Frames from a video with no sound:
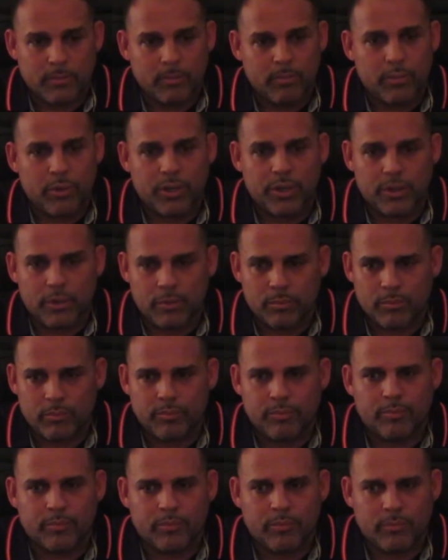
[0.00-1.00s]
But
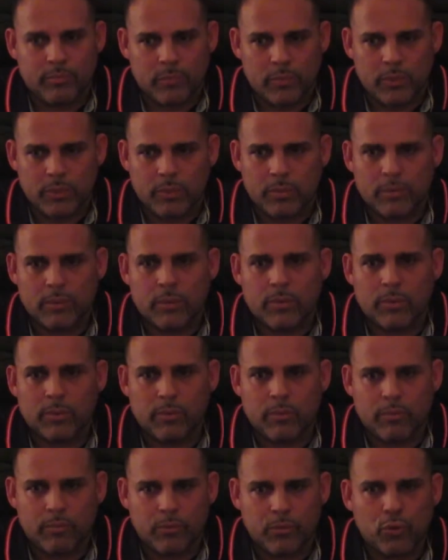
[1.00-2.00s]

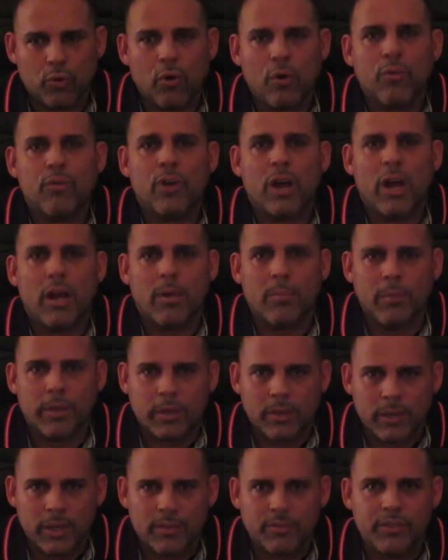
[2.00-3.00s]
Tall Rob
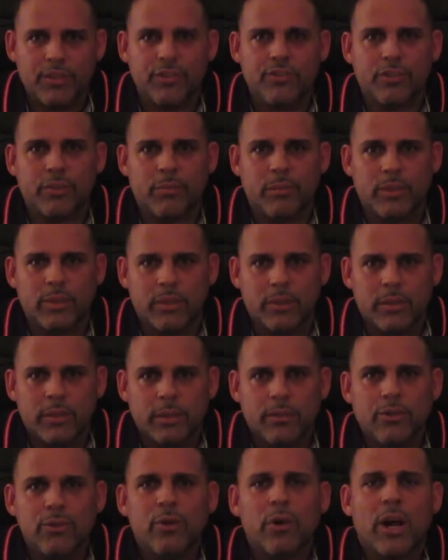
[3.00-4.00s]
and Lefty, you
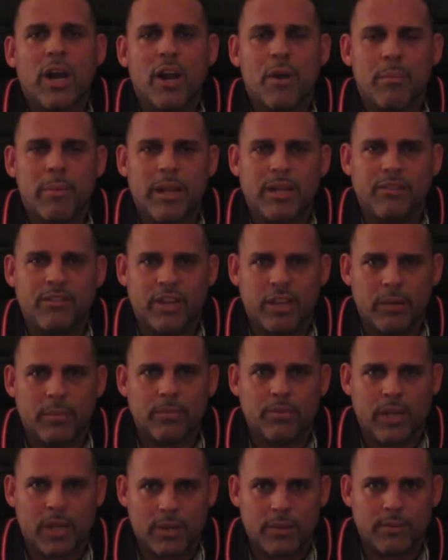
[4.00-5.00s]
know Iron Man
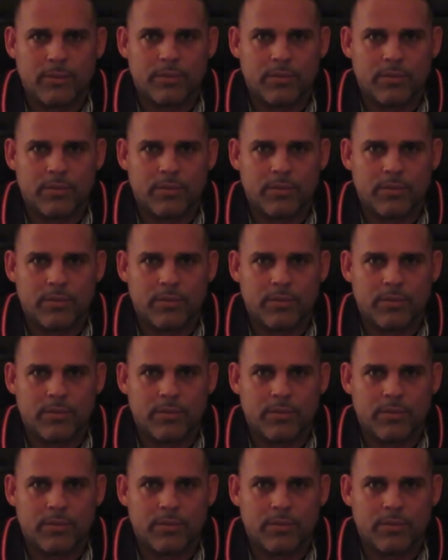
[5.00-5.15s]
James now?